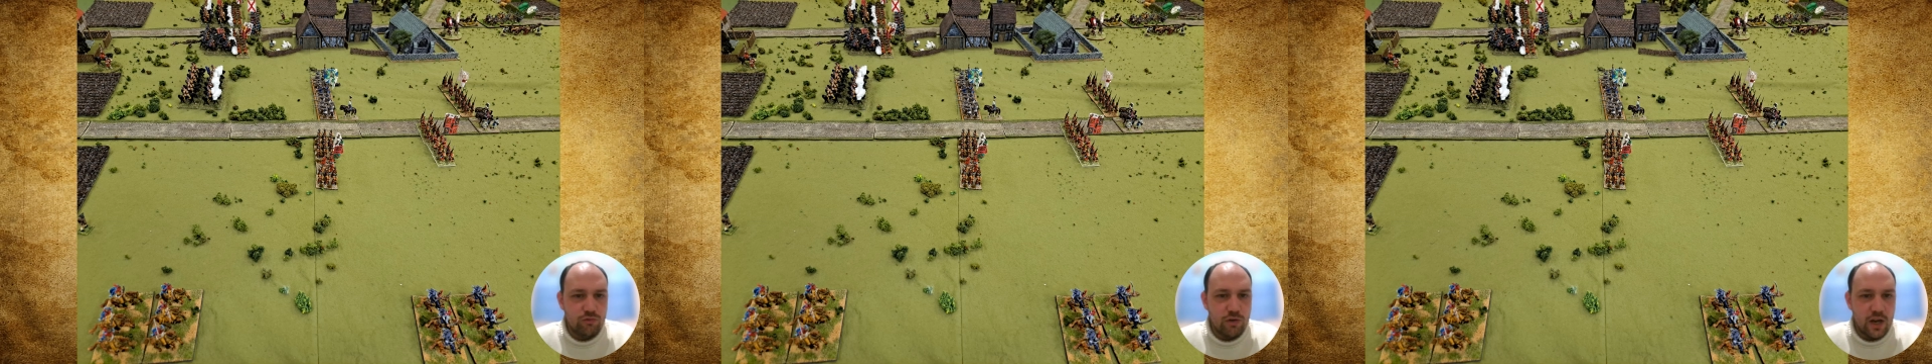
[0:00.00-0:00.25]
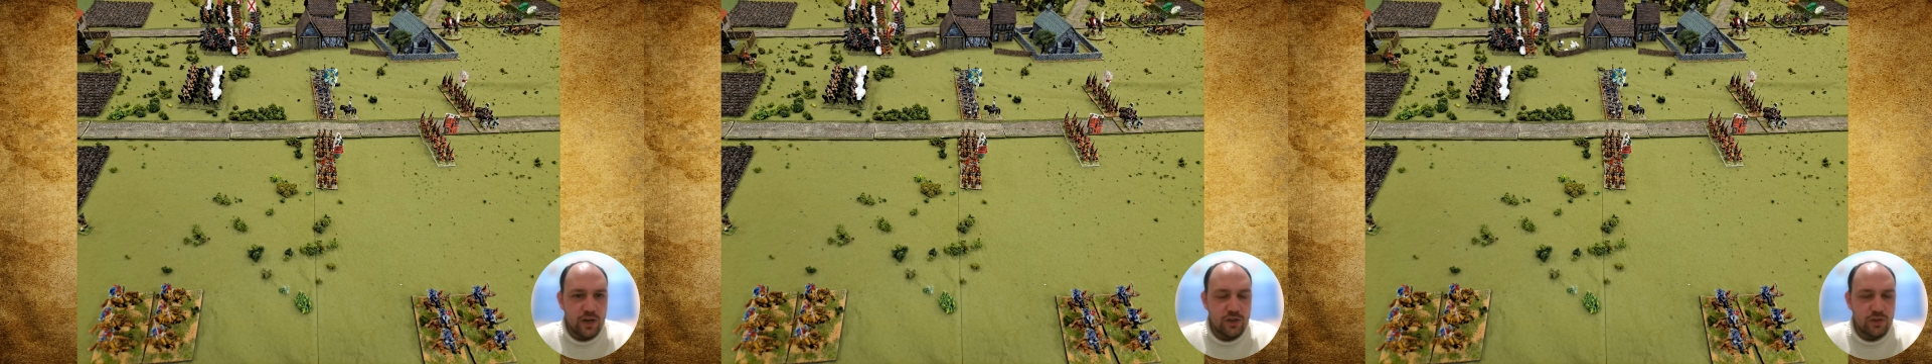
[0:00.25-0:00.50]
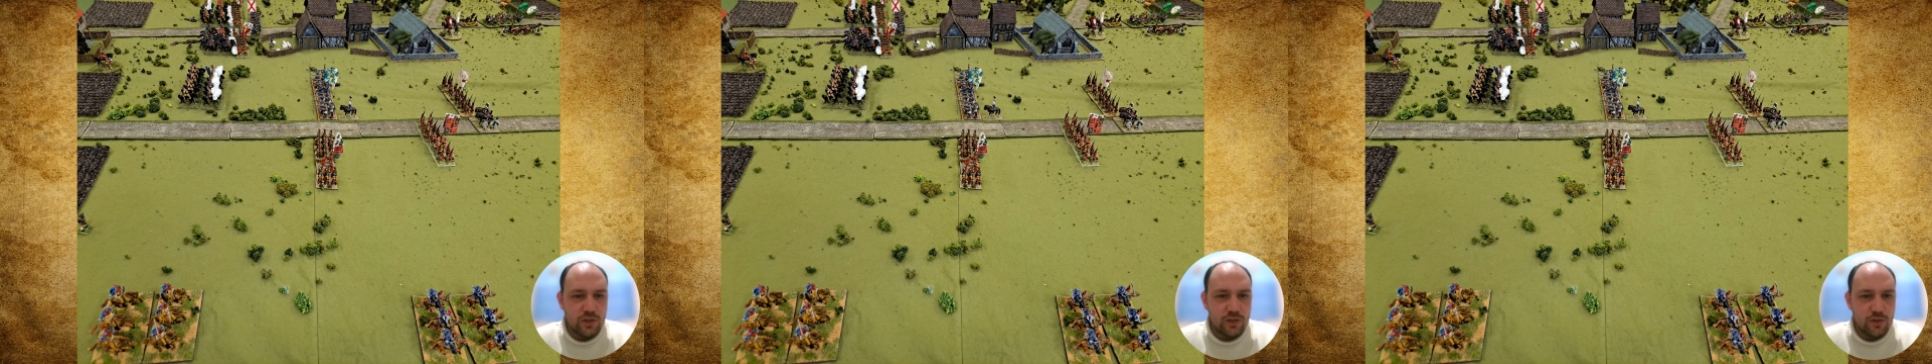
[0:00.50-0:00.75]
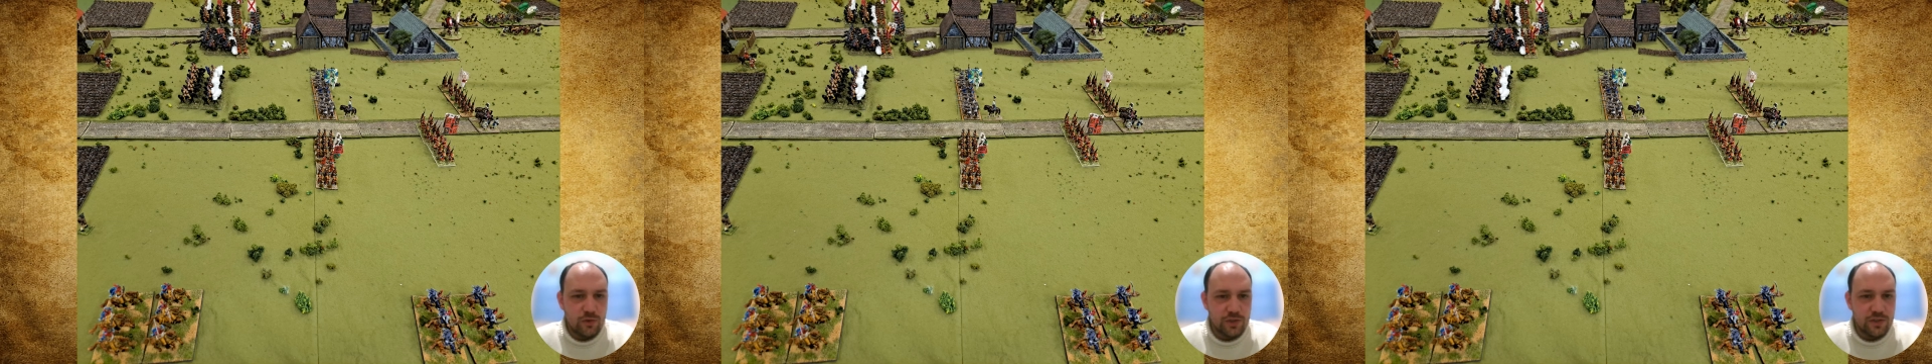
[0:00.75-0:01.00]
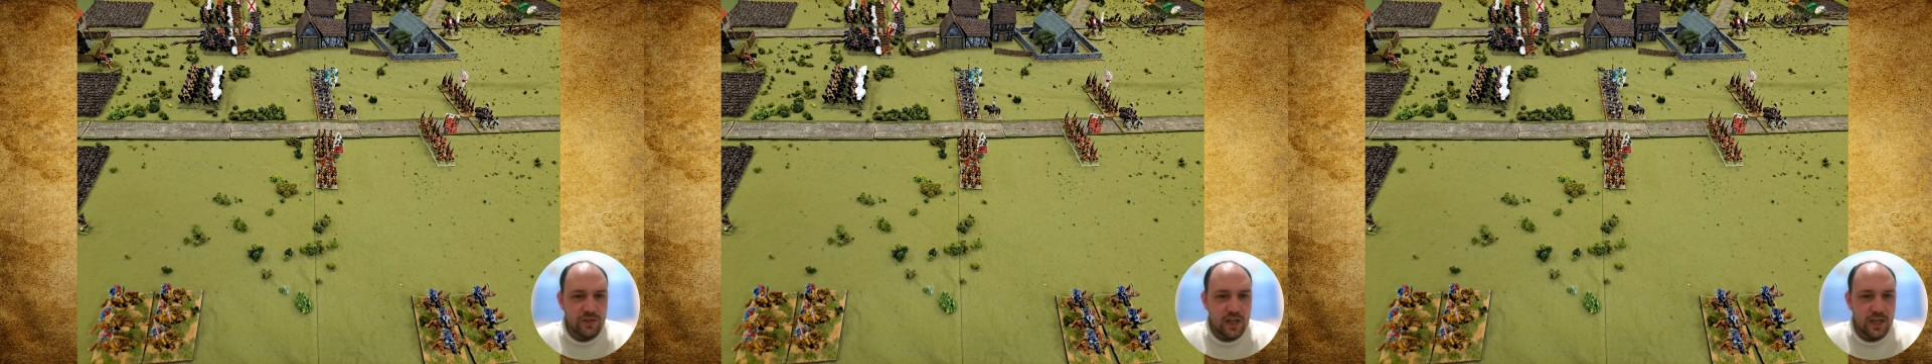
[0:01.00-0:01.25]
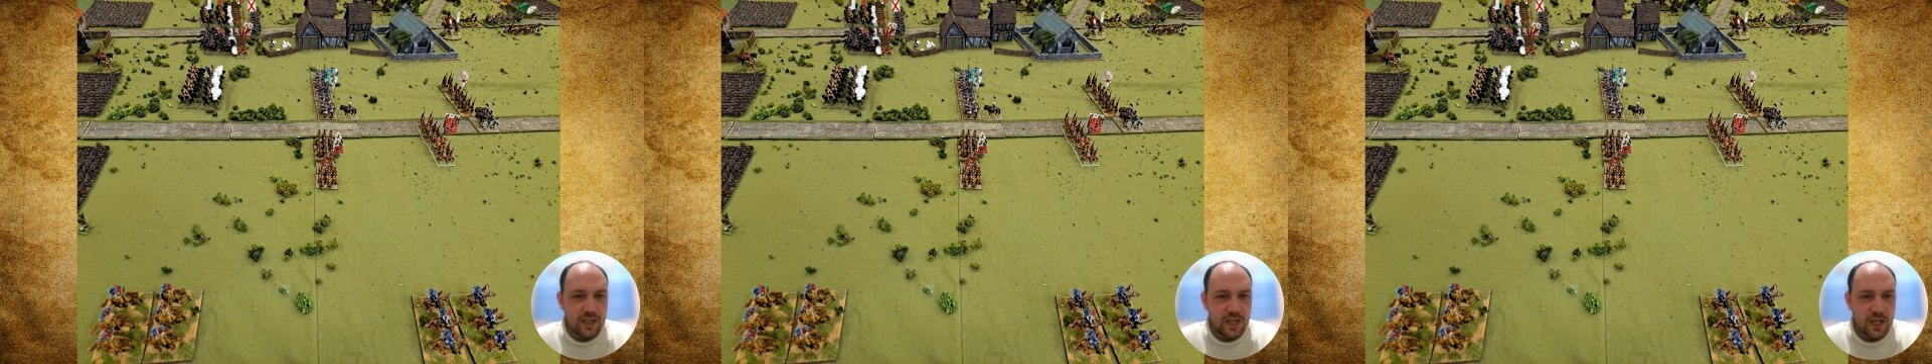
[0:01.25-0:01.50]
run during the course of
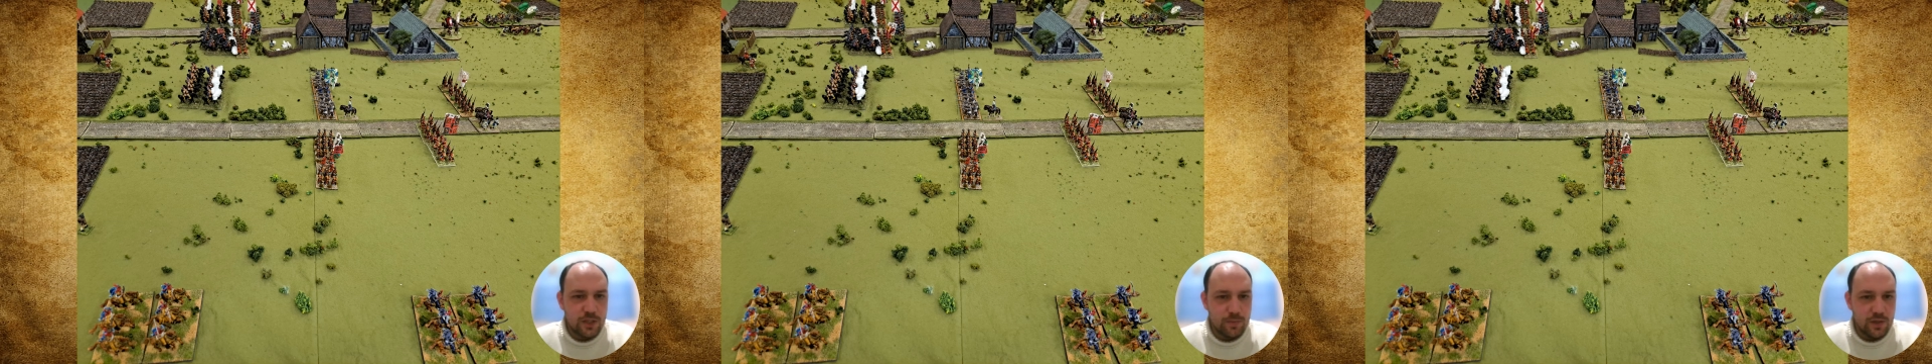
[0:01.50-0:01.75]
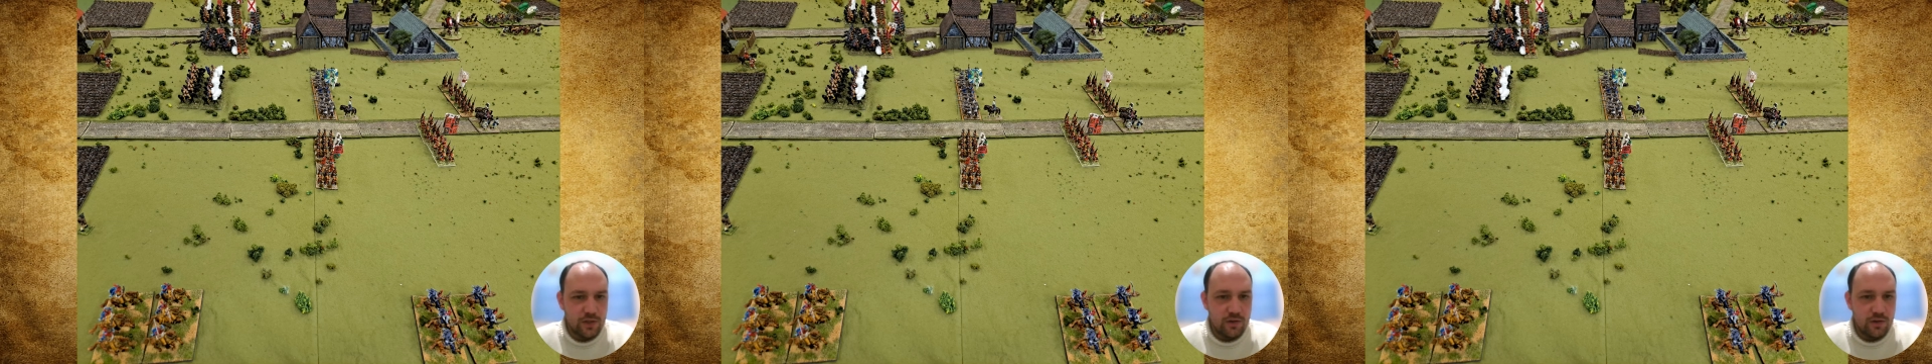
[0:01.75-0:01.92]
that engagement.